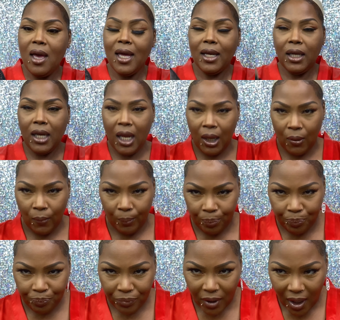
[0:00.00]
Now,
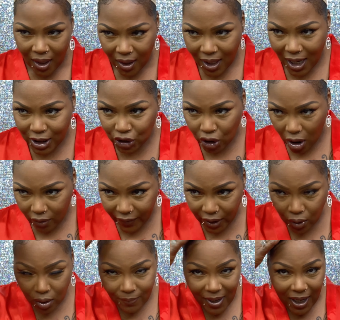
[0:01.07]
guys, y'all already know
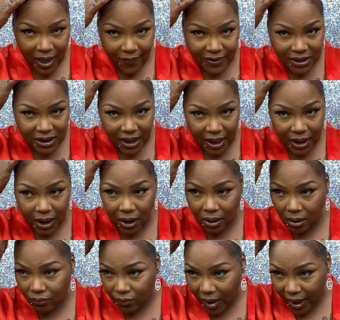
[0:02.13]
that my hair is thinning
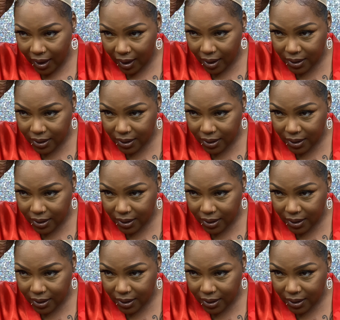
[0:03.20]
right here.